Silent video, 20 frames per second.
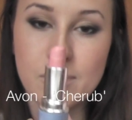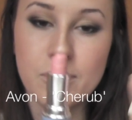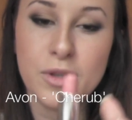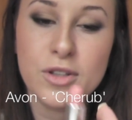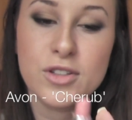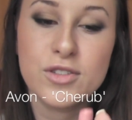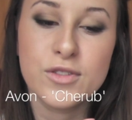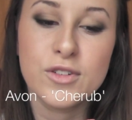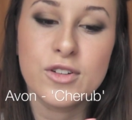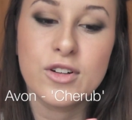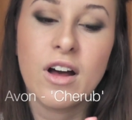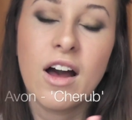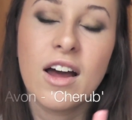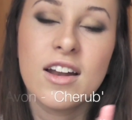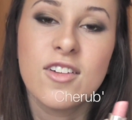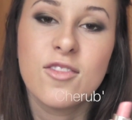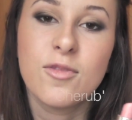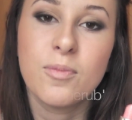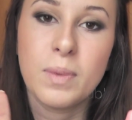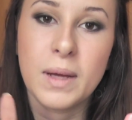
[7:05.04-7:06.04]
a beautiful
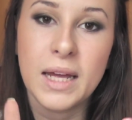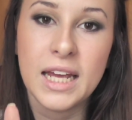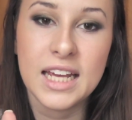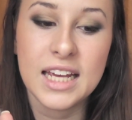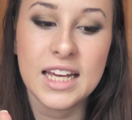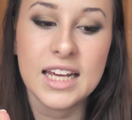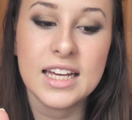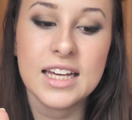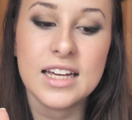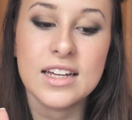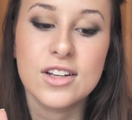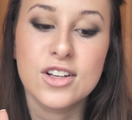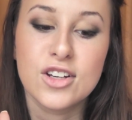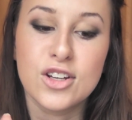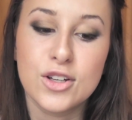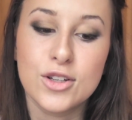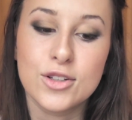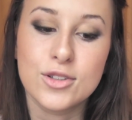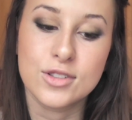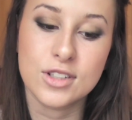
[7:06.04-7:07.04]
kind of pink
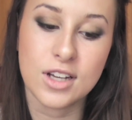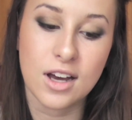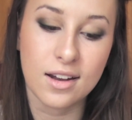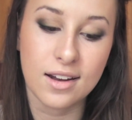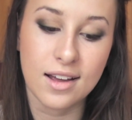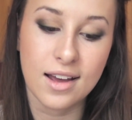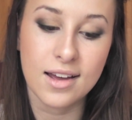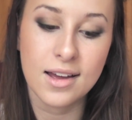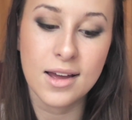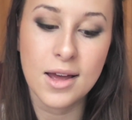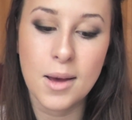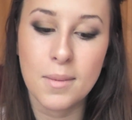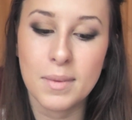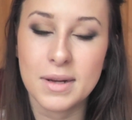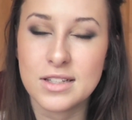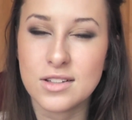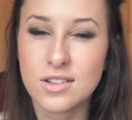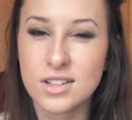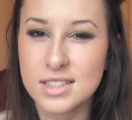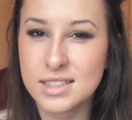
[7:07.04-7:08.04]
nude colour,
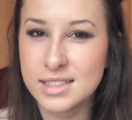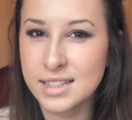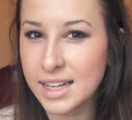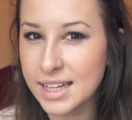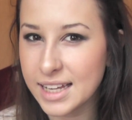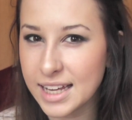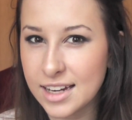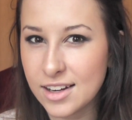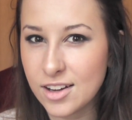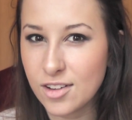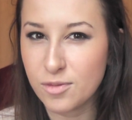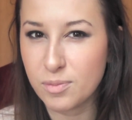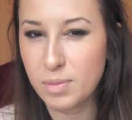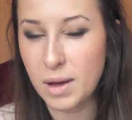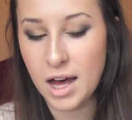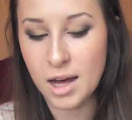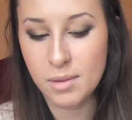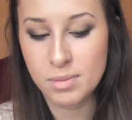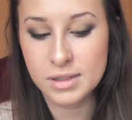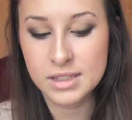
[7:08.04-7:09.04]
but it's got a slight hint of
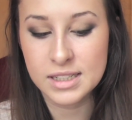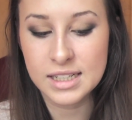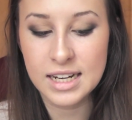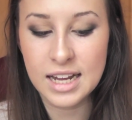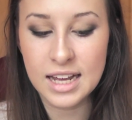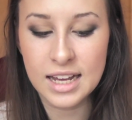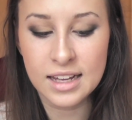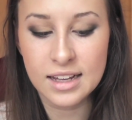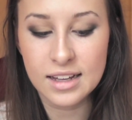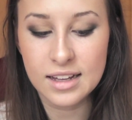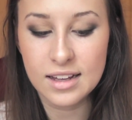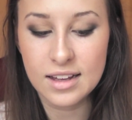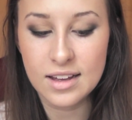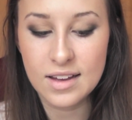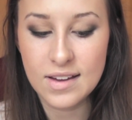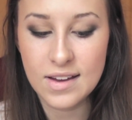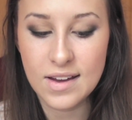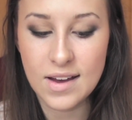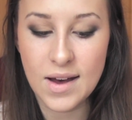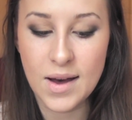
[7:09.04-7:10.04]
purple in it.
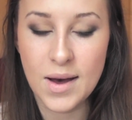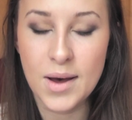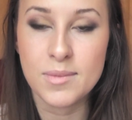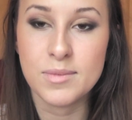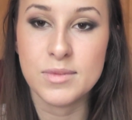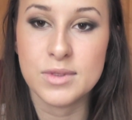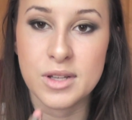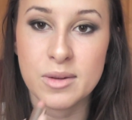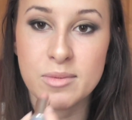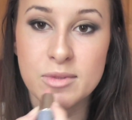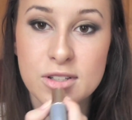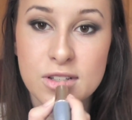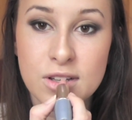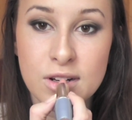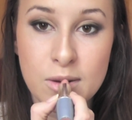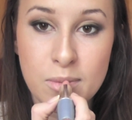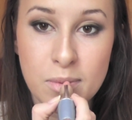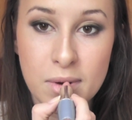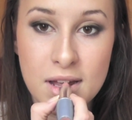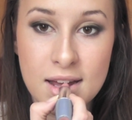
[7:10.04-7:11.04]
So I'm just
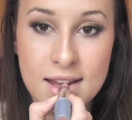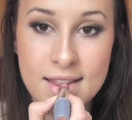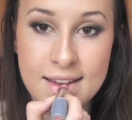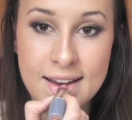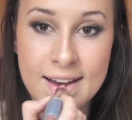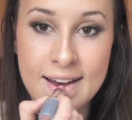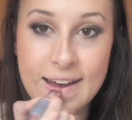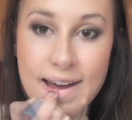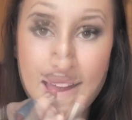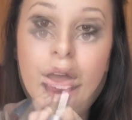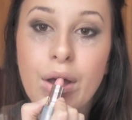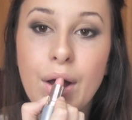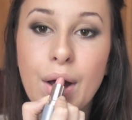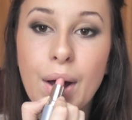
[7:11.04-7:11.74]
going to apply that.